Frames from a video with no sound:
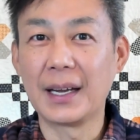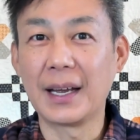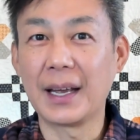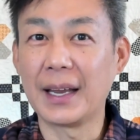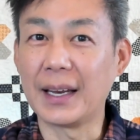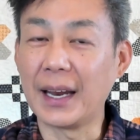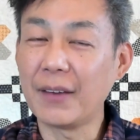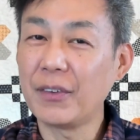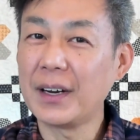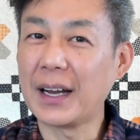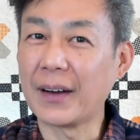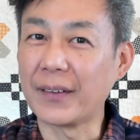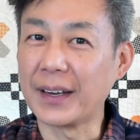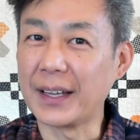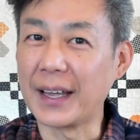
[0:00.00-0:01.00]
And every
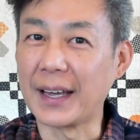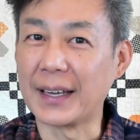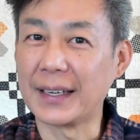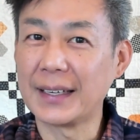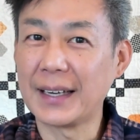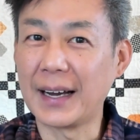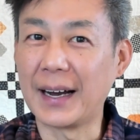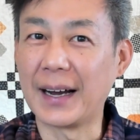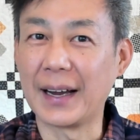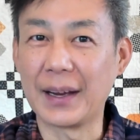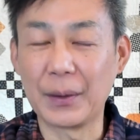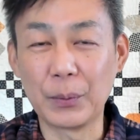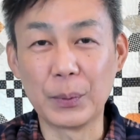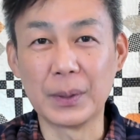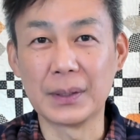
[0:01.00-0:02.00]
now and again I
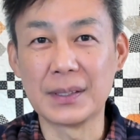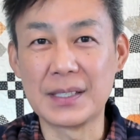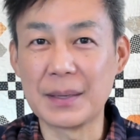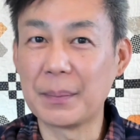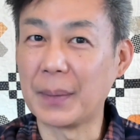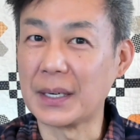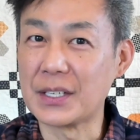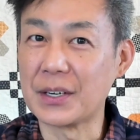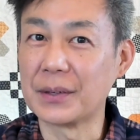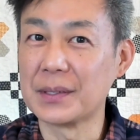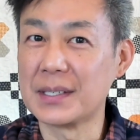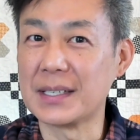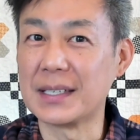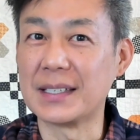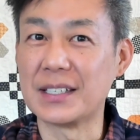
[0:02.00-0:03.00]
will dip my
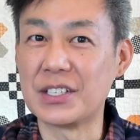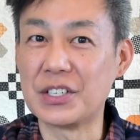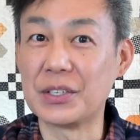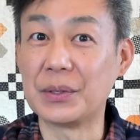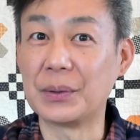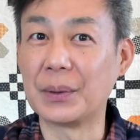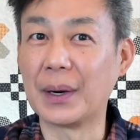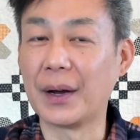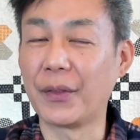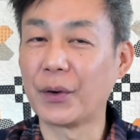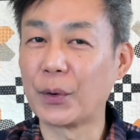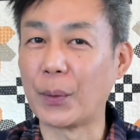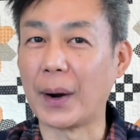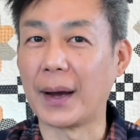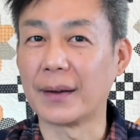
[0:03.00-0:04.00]
toes into other
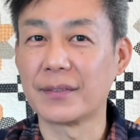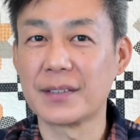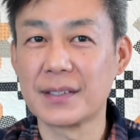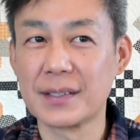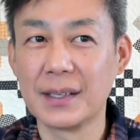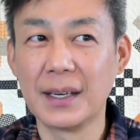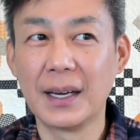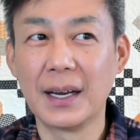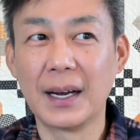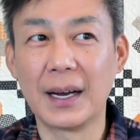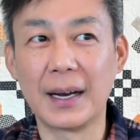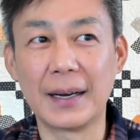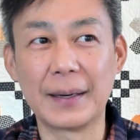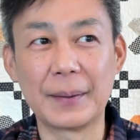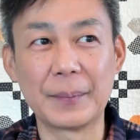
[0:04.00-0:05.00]
crafts
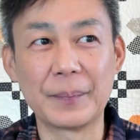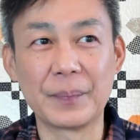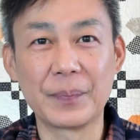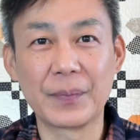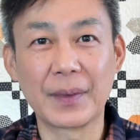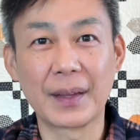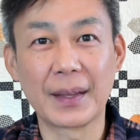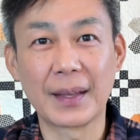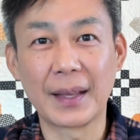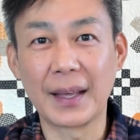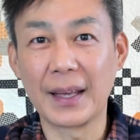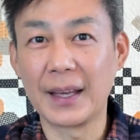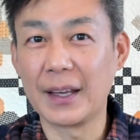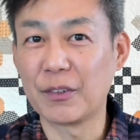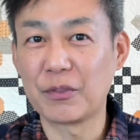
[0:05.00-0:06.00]

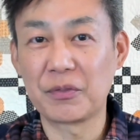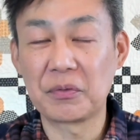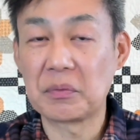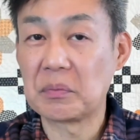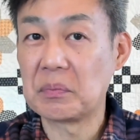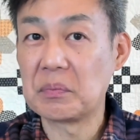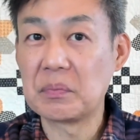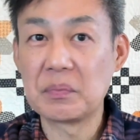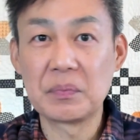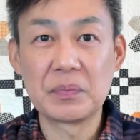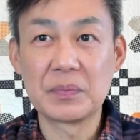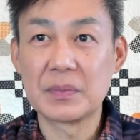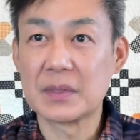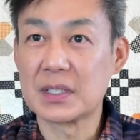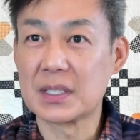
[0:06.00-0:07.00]
if
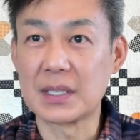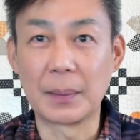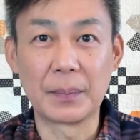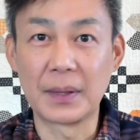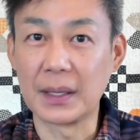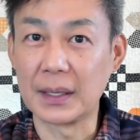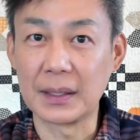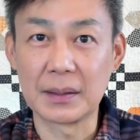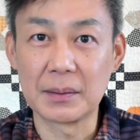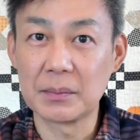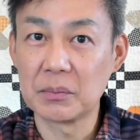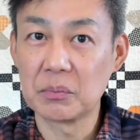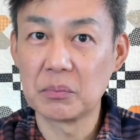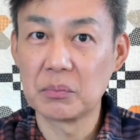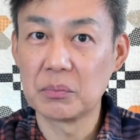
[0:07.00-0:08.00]
something
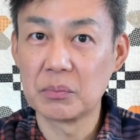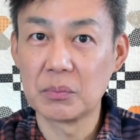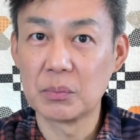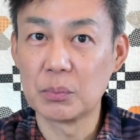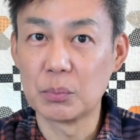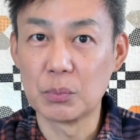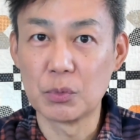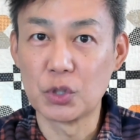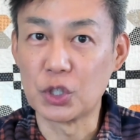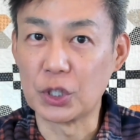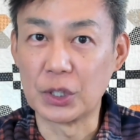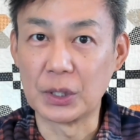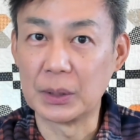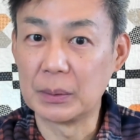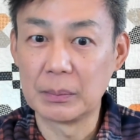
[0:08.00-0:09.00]

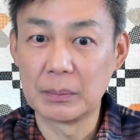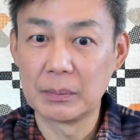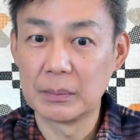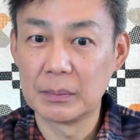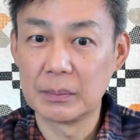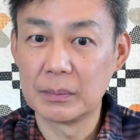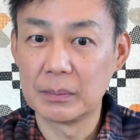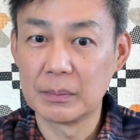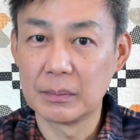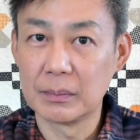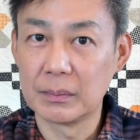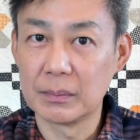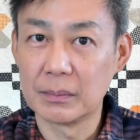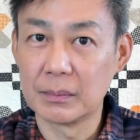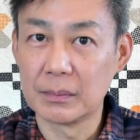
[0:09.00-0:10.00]
should
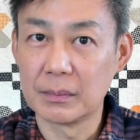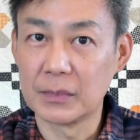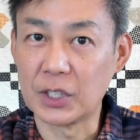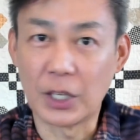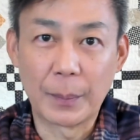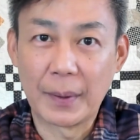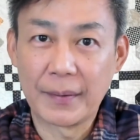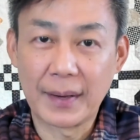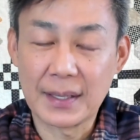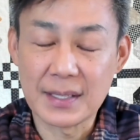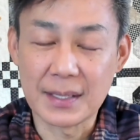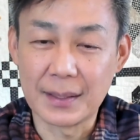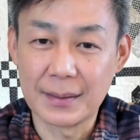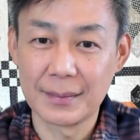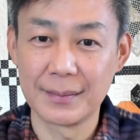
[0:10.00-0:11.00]
tickle my
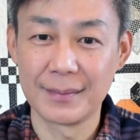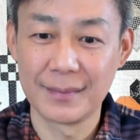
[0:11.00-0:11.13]
fancy.